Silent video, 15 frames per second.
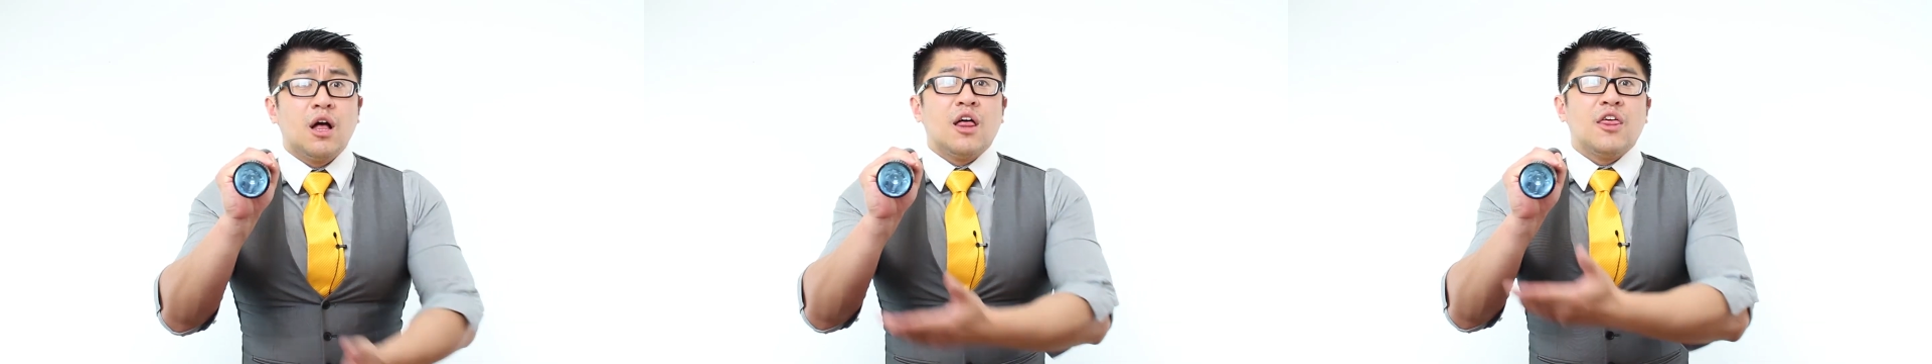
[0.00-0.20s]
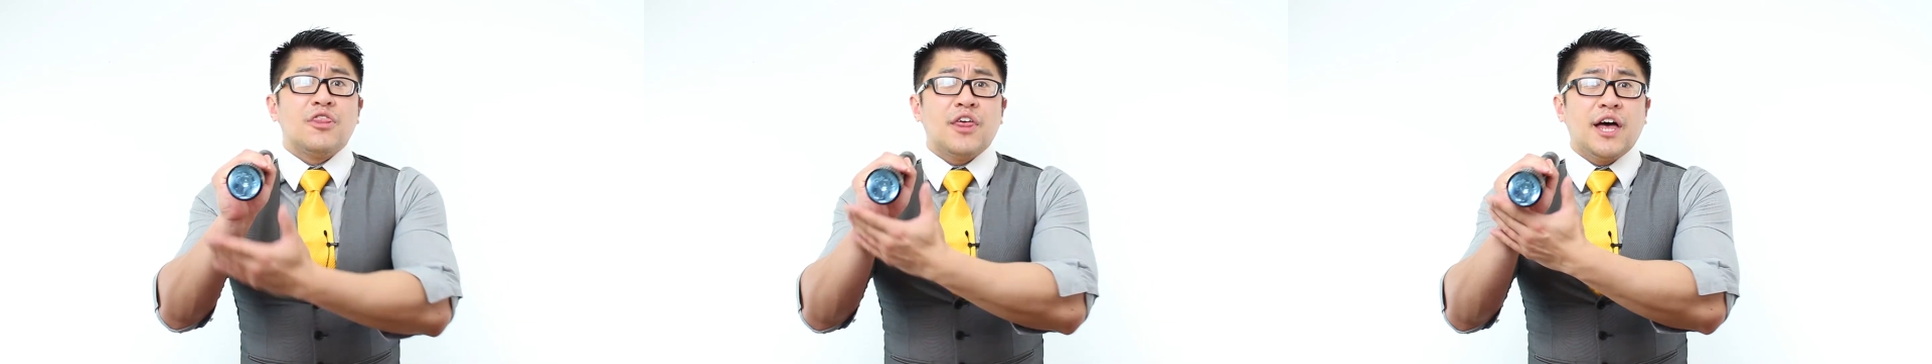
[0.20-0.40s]

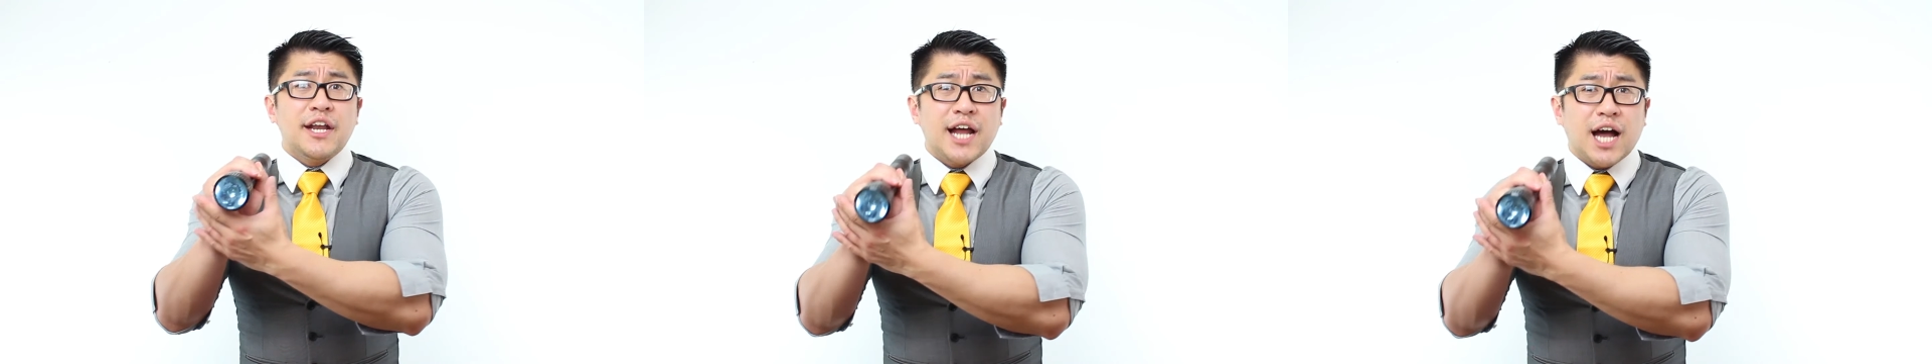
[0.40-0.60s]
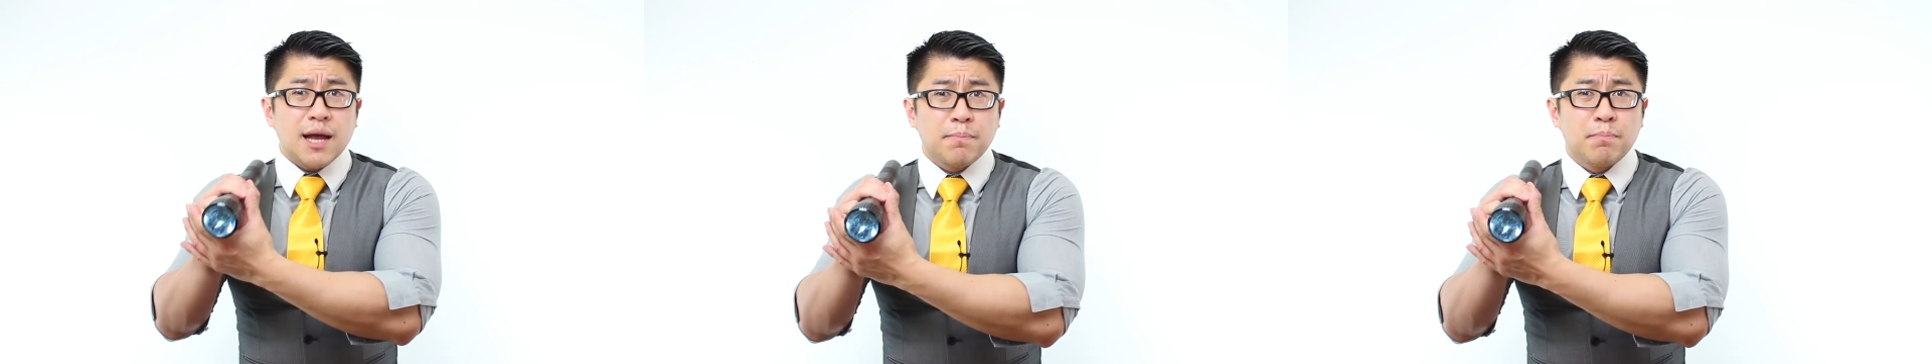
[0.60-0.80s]

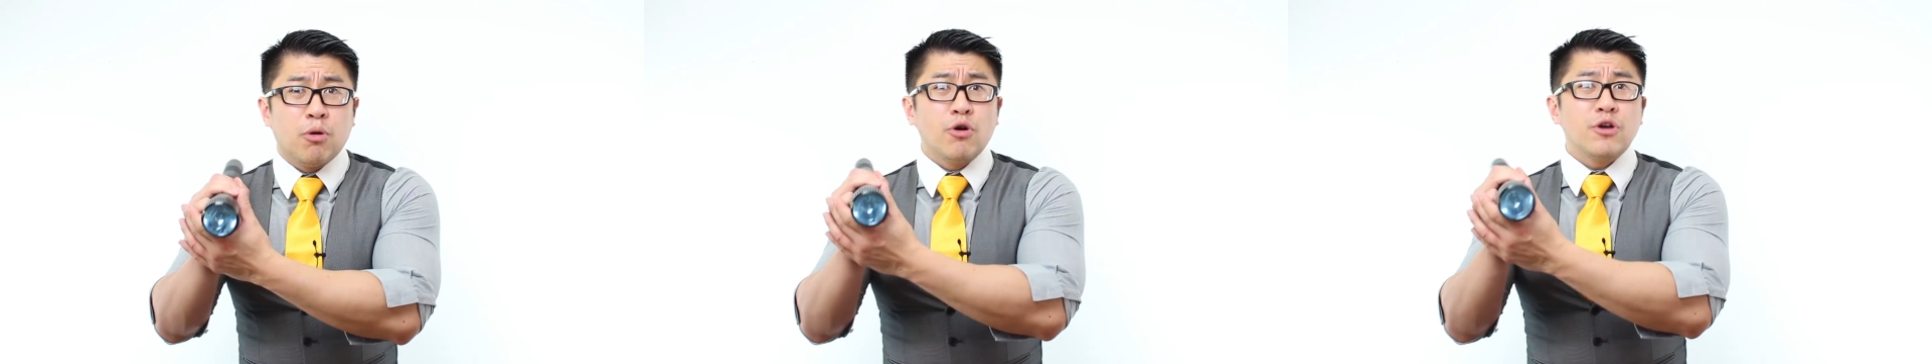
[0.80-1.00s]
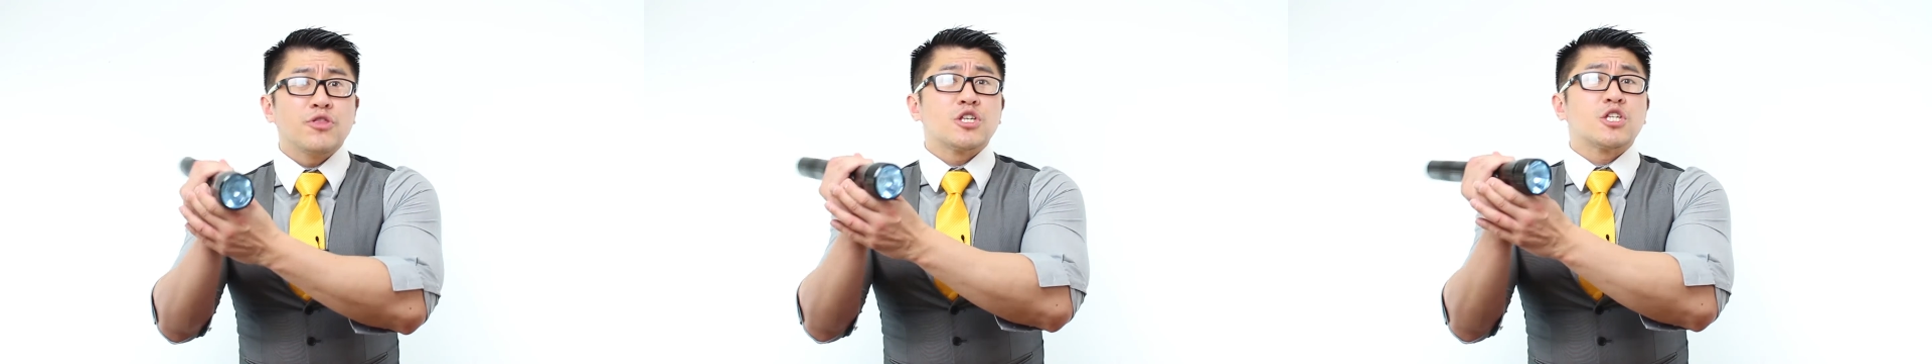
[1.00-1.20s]
then I
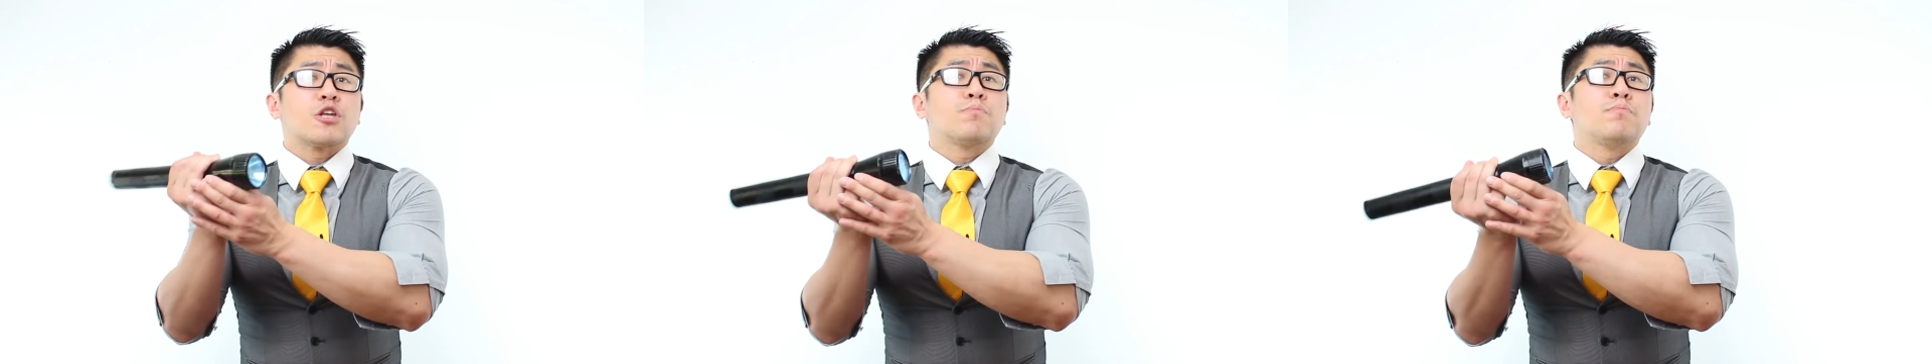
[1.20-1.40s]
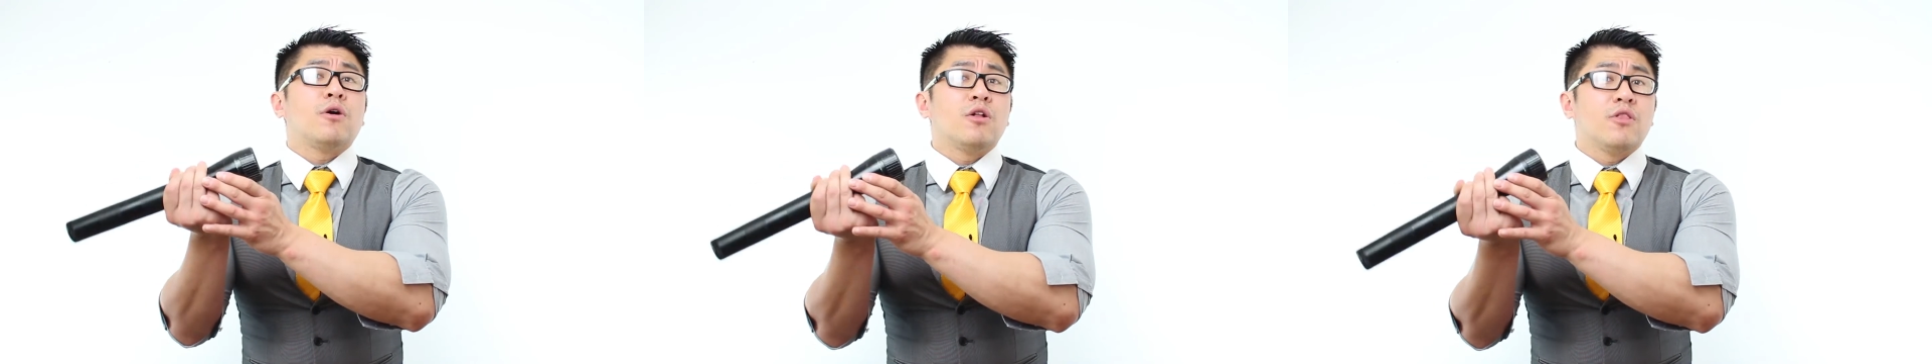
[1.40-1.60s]
point the
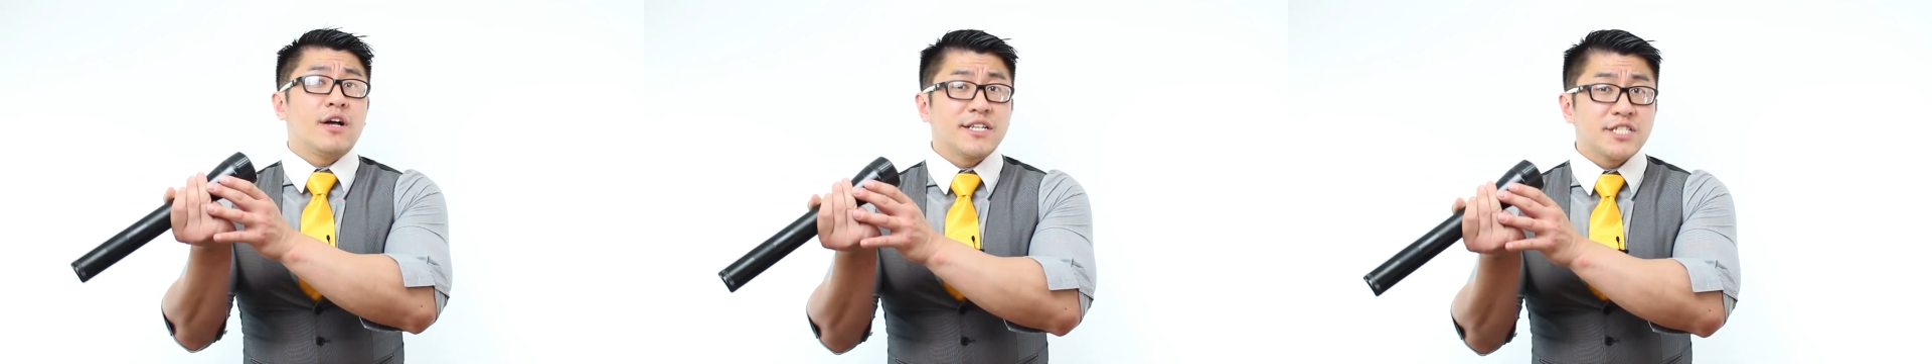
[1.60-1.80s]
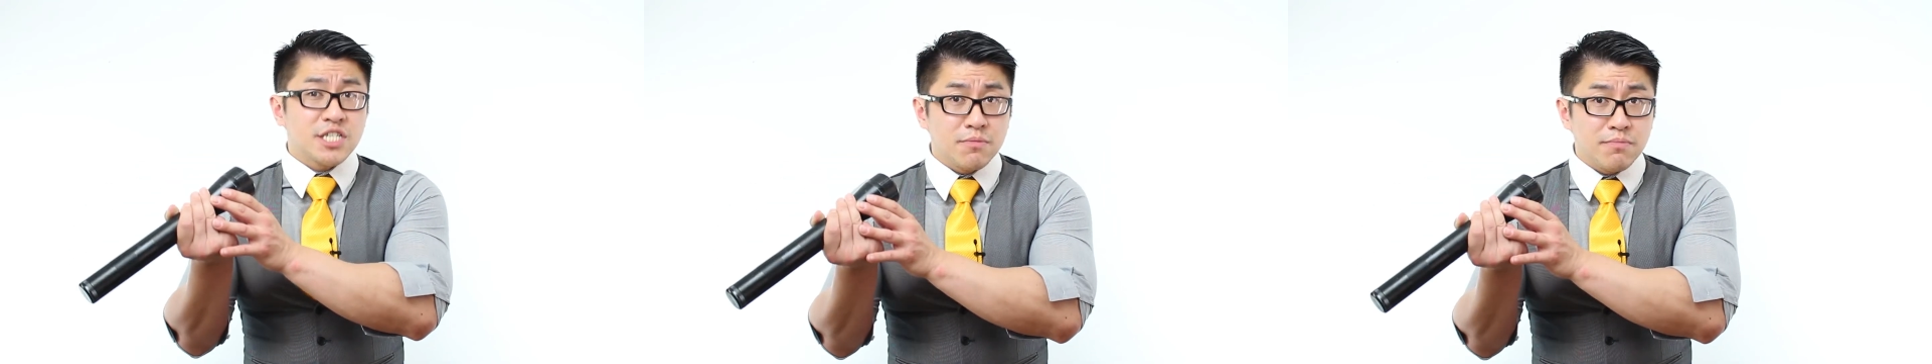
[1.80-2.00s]

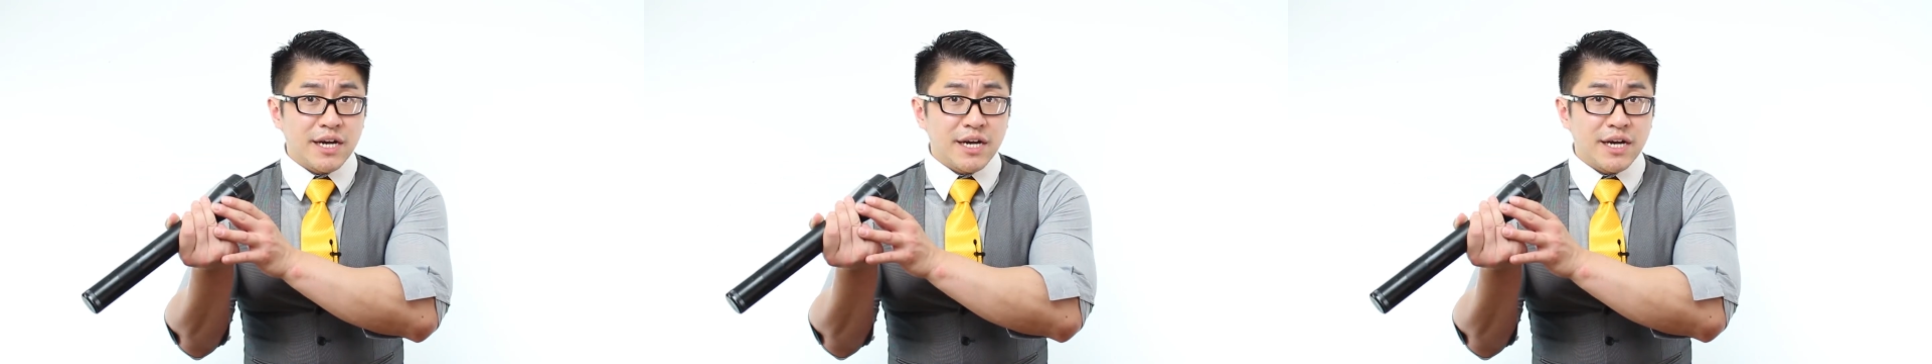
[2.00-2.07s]
spotlight at